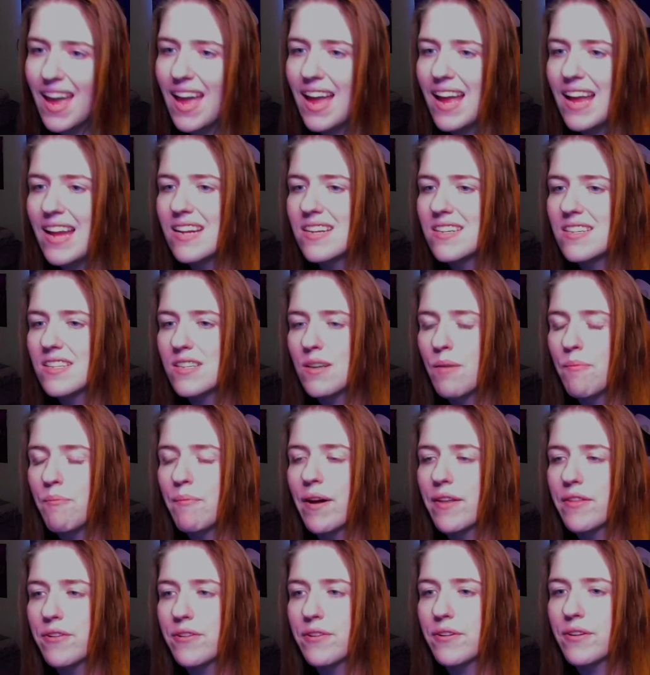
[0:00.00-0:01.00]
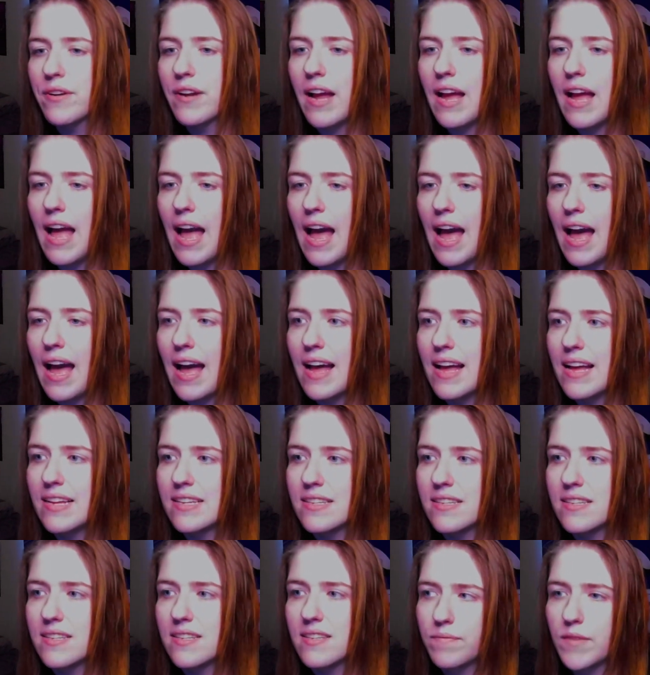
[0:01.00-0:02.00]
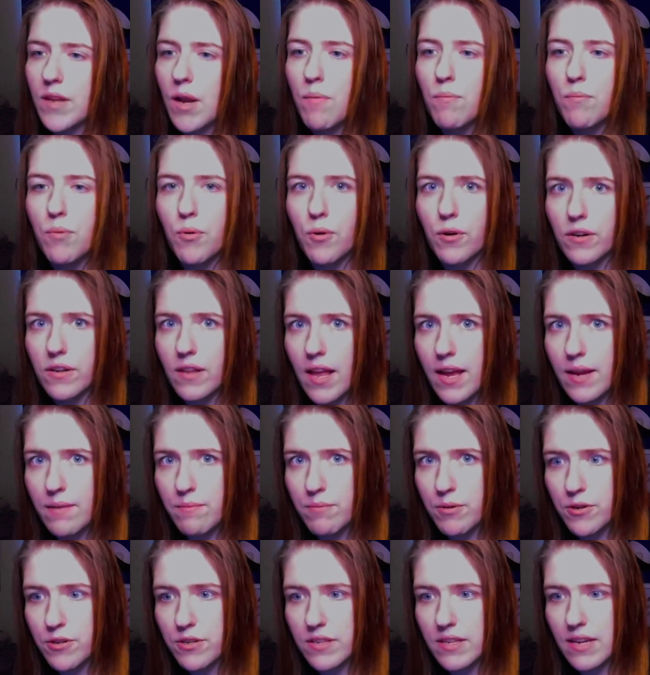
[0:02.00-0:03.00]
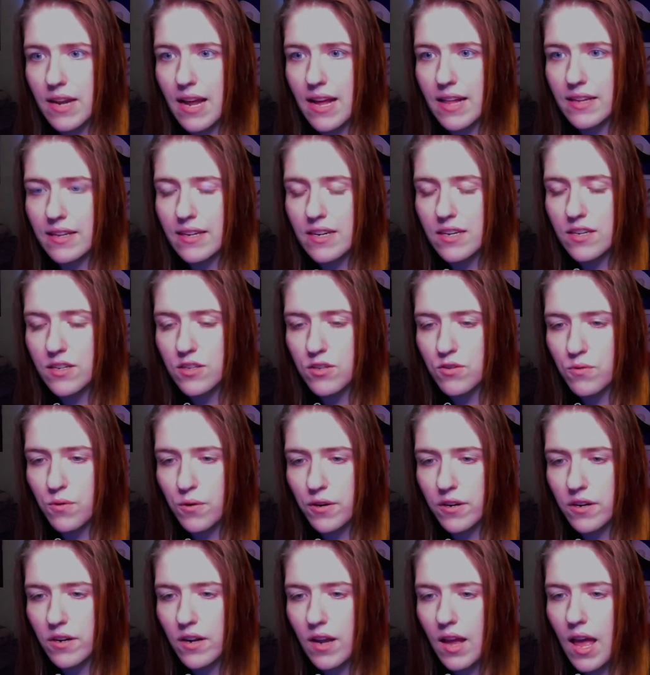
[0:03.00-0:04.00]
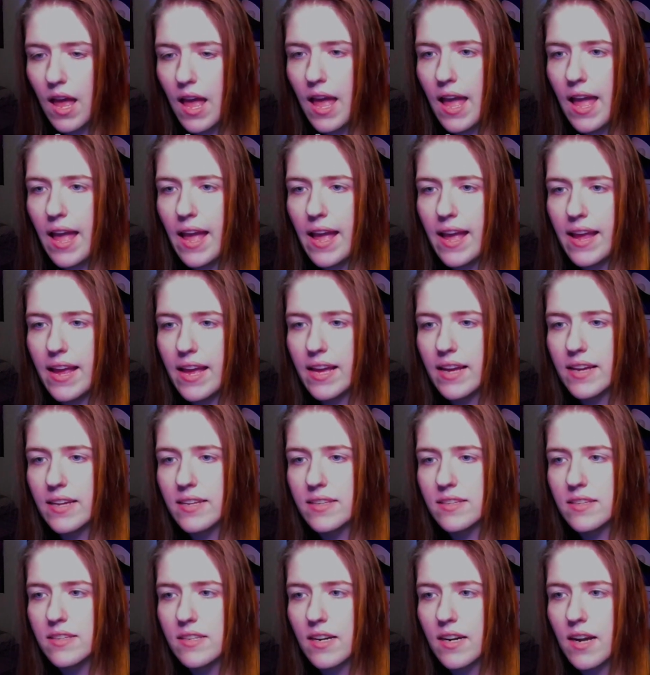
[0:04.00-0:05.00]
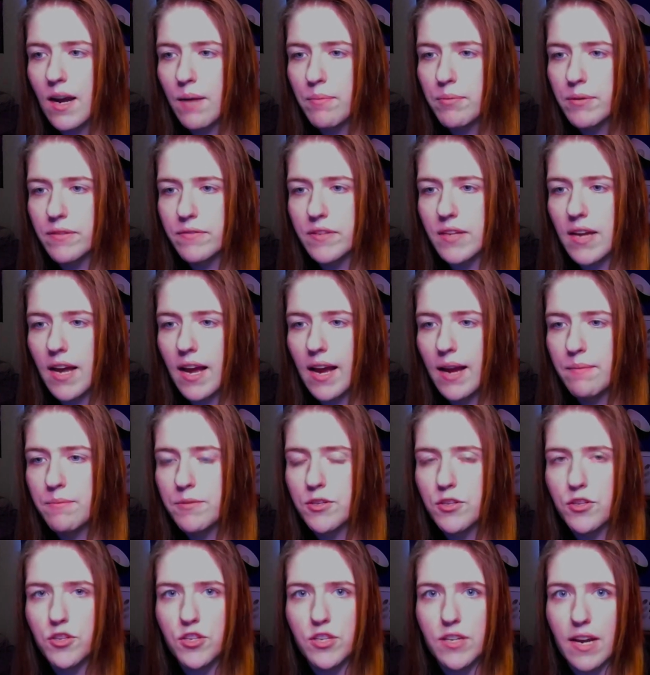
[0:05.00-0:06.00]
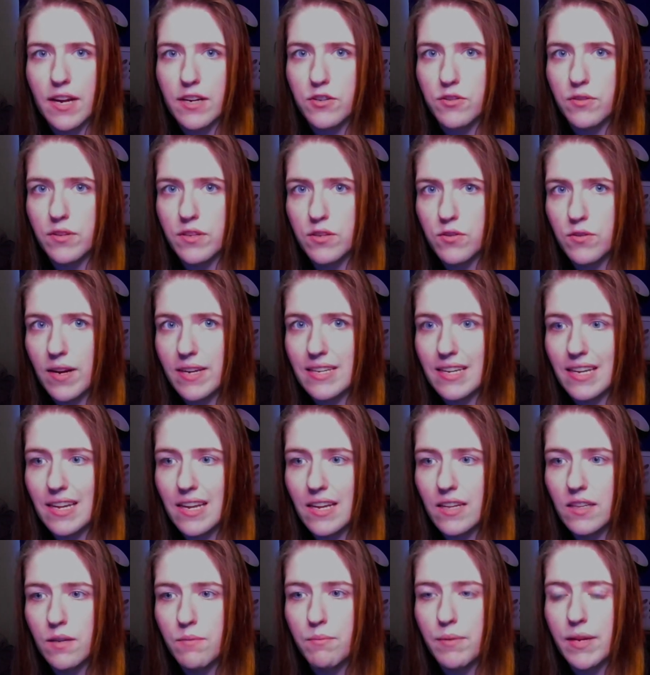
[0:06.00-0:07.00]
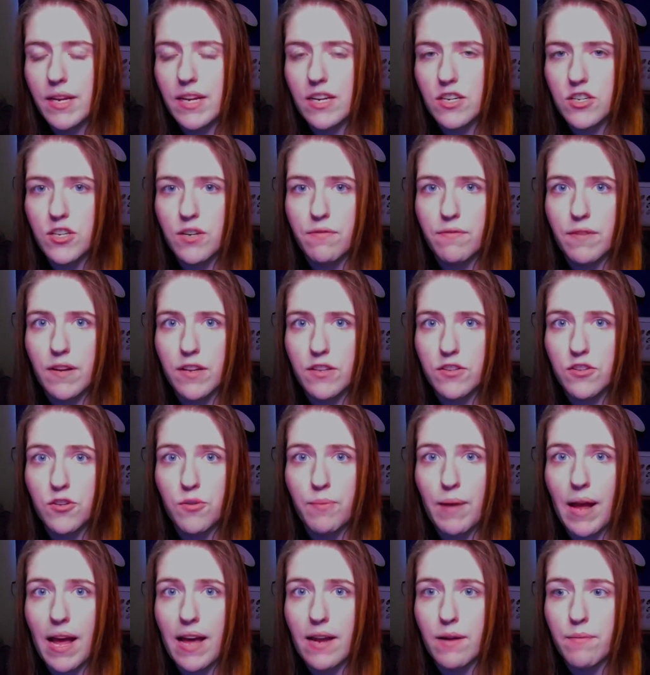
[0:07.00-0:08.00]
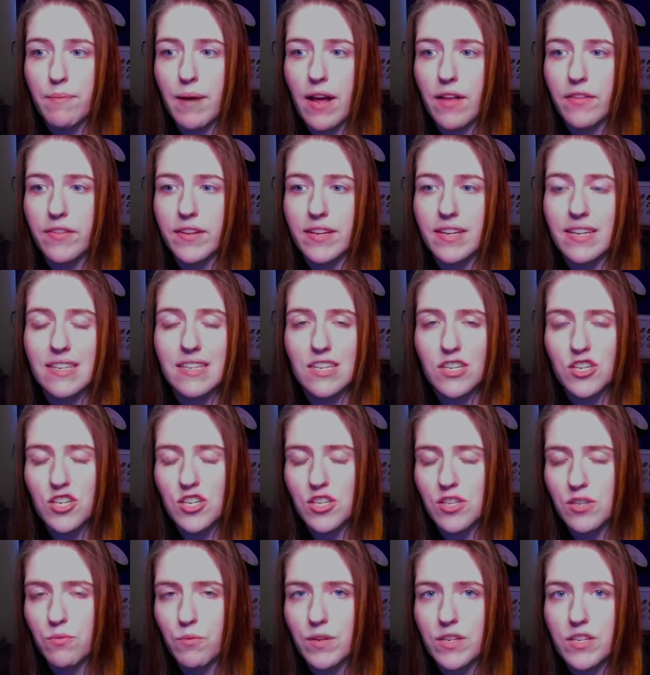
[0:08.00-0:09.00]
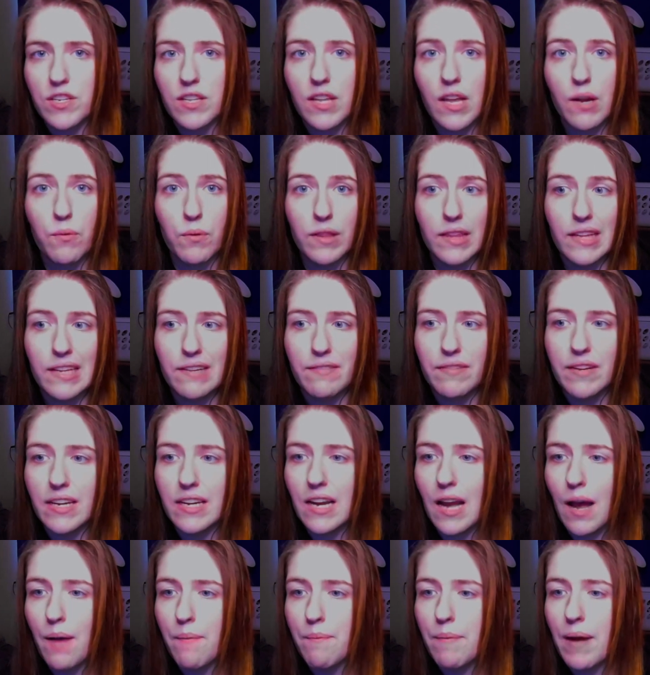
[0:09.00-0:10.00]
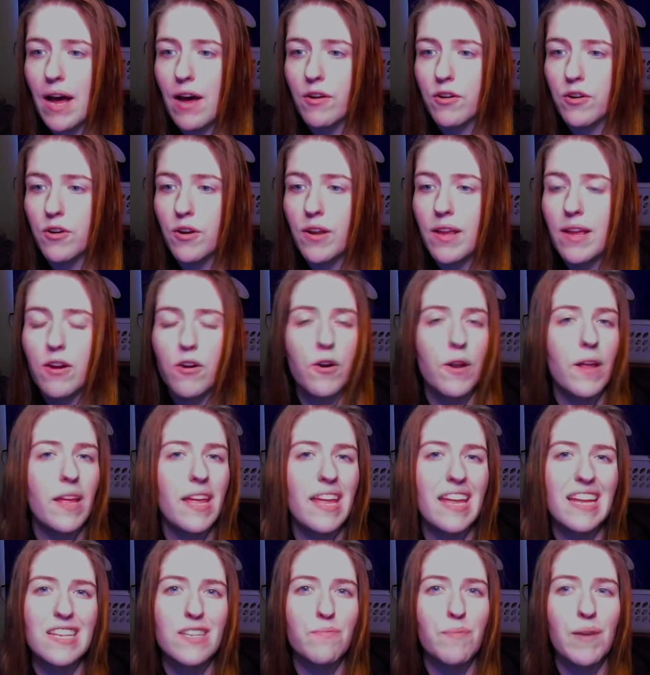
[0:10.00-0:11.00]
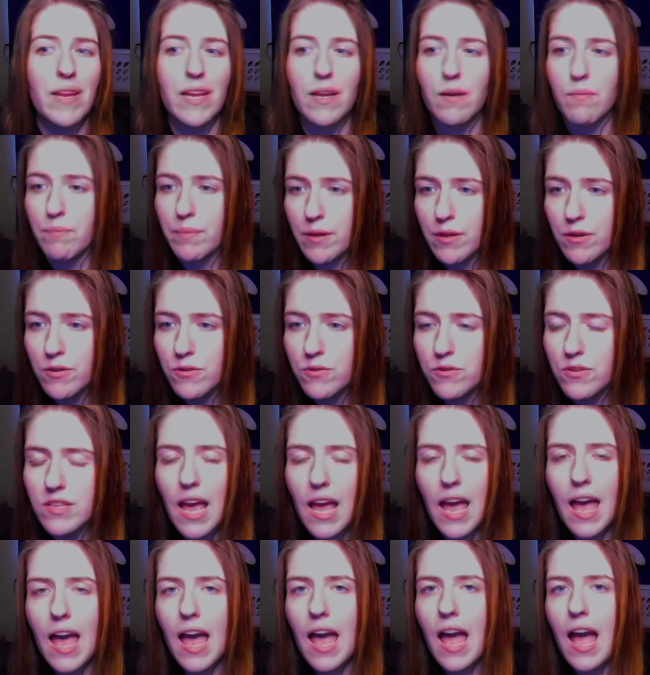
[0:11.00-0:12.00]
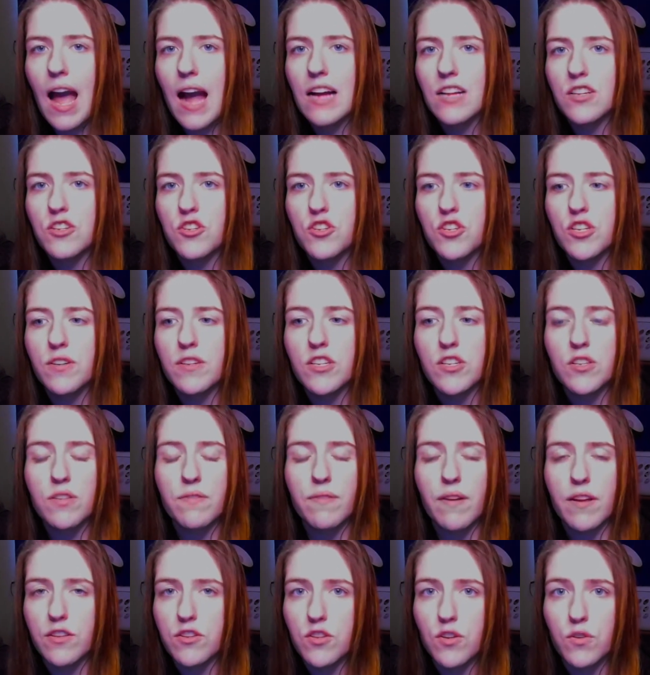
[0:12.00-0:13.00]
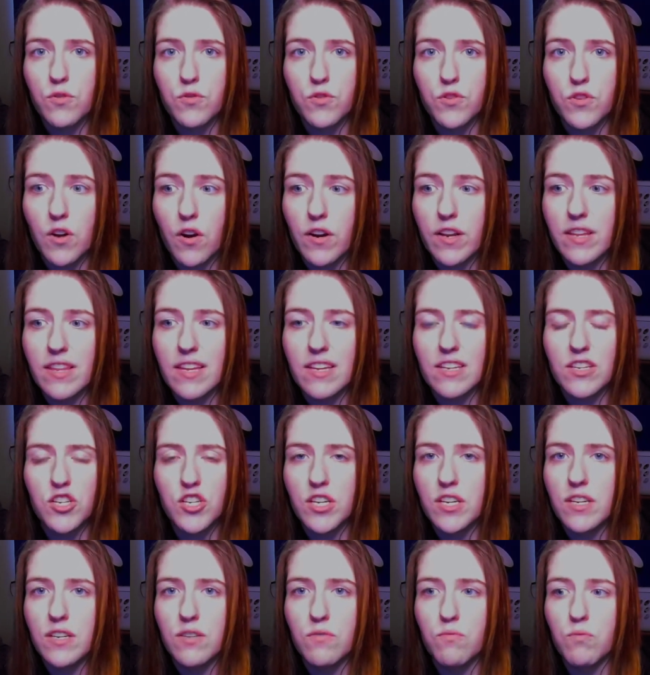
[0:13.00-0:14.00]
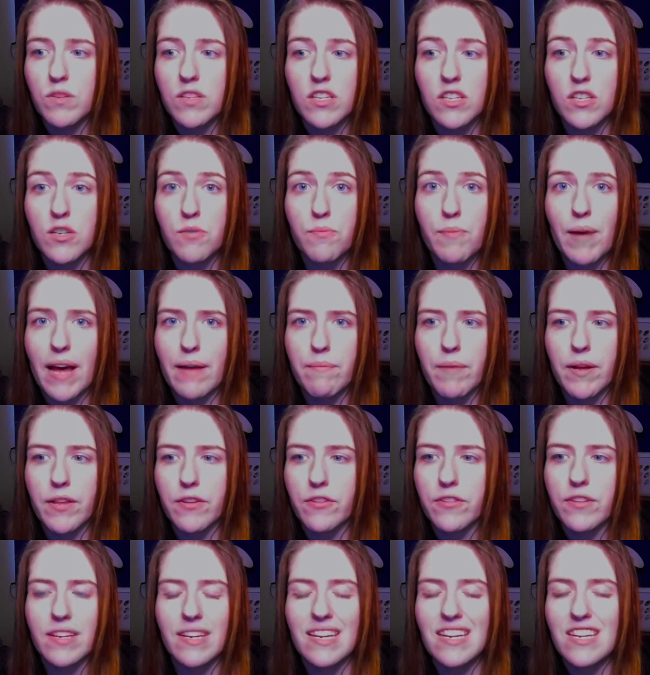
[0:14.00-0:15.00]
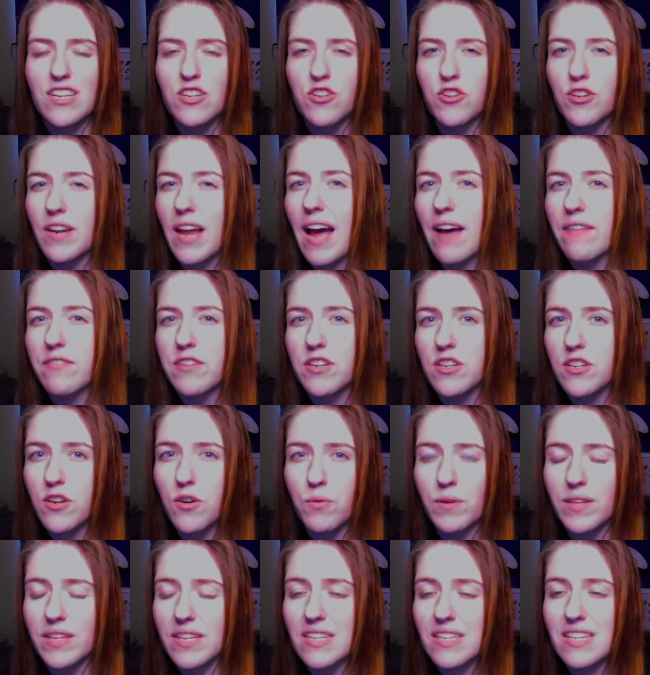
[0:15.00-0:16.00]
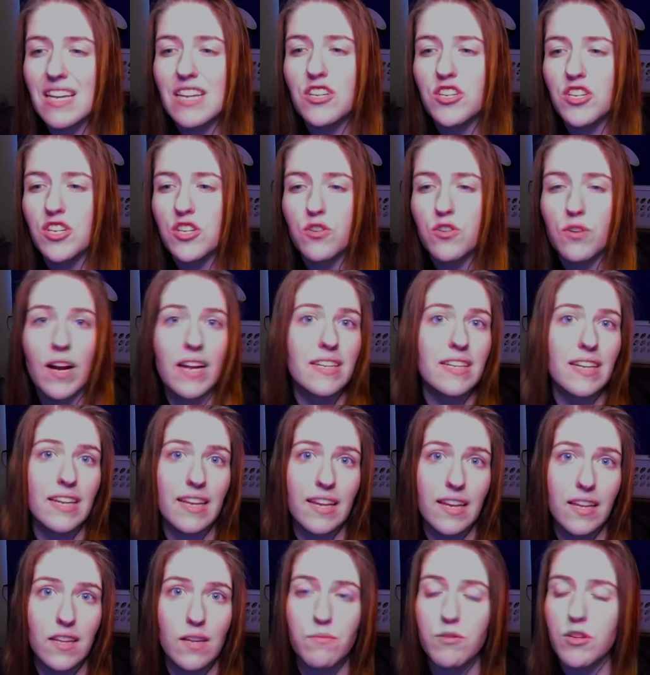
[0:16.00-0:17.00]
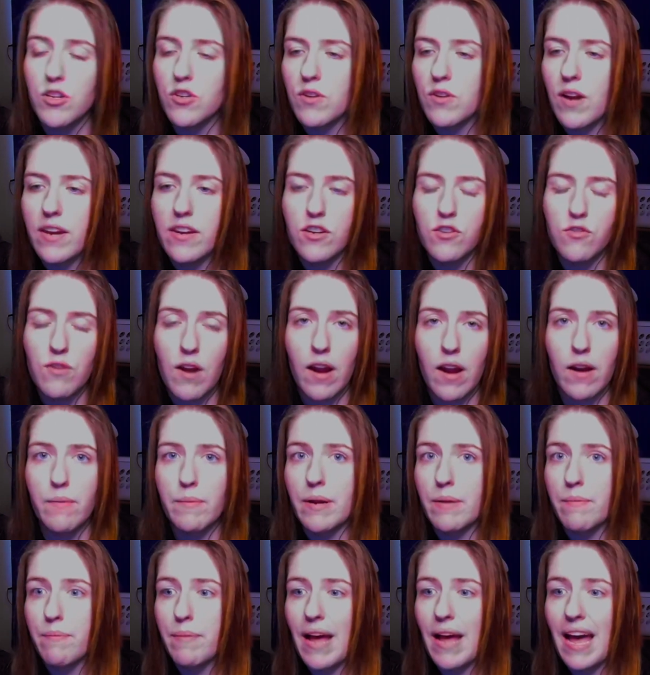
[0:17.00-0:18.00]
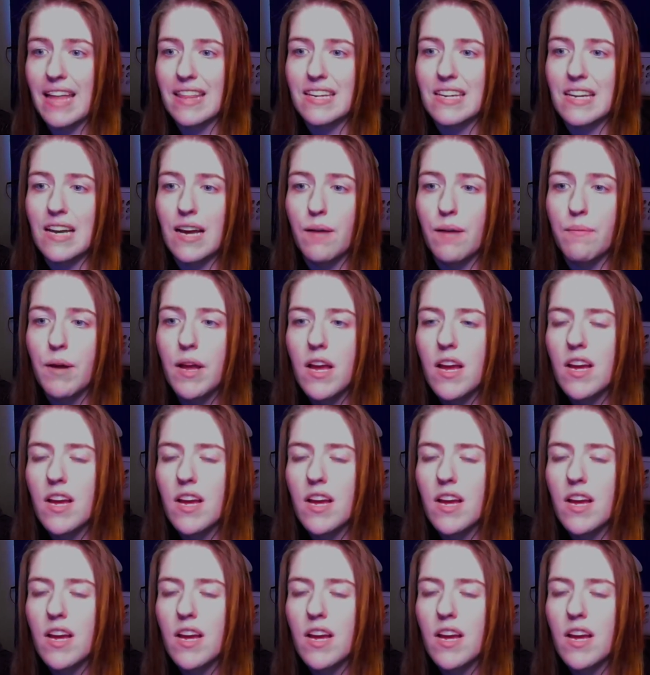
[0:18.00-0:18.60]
His mother has borderline personality disorder, and a couple of times she actually tried to kill him because she felt so bad about the conditions in which they were living, about his being abused, and she just felt so sorry that she was such a bad mother that he shouldn't have to deal with this, and she tried to kill him. She tried to drown him in a bathtub.